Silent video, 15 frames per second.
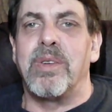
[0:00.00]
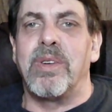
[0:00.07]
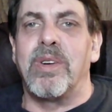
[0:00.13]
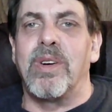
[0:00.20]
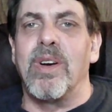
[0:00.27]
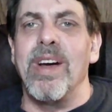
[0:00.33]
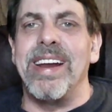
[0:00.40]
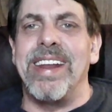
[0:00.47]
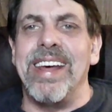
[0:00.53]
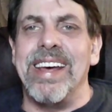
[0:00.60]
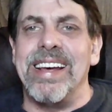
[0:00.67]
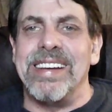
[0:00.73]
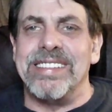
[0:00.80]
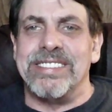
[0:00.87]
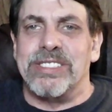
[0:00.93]

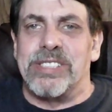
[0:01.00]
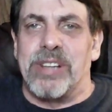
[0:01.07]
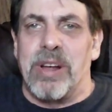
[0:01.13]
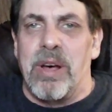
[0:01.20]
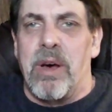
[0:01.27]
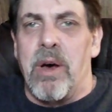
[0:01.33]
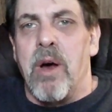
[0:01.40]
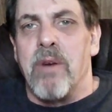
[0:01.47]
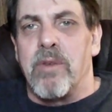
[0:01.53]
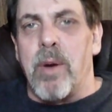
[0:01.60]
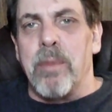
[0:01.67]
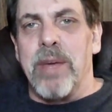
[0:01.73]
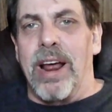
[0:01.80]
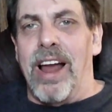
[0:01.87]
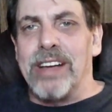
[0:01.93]
Greetings from
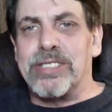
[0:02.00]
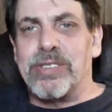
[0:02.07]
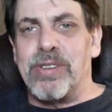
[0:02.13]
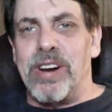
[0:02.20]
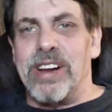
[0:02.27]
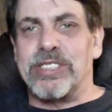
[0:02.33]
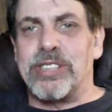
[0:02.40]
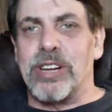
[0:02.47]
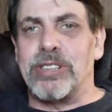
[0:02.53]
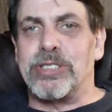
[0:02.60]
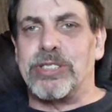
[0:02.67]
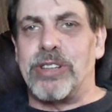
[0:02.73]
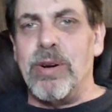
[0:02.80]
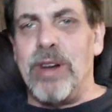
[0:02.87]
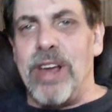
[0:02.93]
the illustrious
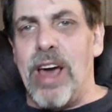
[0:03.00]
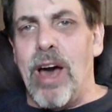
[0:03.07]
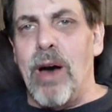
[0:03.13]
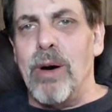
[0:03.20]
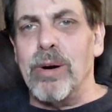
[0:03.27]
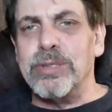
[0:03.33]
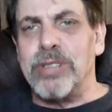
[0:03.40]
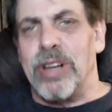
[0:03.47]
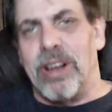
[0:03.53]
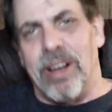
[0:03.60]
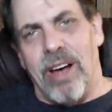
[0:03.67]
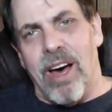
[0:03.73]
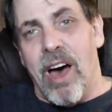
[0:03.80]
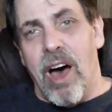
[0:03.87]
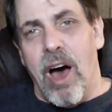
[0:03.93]
studios
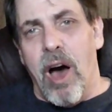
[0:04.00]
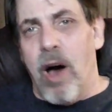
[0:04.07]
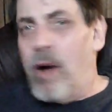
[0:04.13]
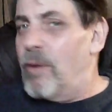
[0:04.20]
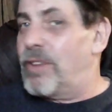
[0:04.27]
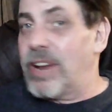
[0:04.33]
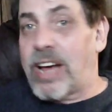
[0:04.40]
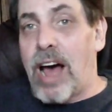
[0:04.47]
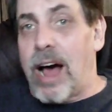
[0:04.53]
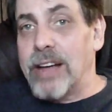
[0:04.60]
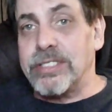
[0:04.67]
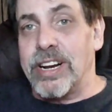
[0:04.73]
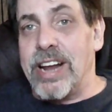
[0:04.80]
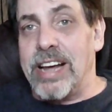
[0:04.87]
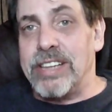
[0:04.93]
of
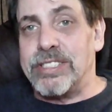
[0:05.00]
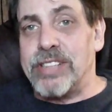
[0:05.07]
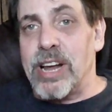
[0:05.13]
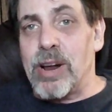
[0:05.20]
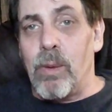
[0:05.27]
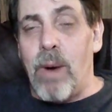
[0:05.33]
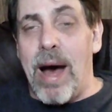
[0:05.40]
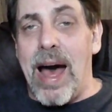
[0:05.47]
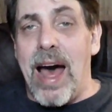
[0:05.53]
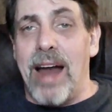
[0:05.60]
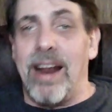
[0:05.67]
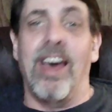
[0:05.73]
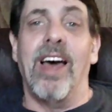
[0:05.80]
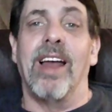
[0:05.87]
declassified single wide.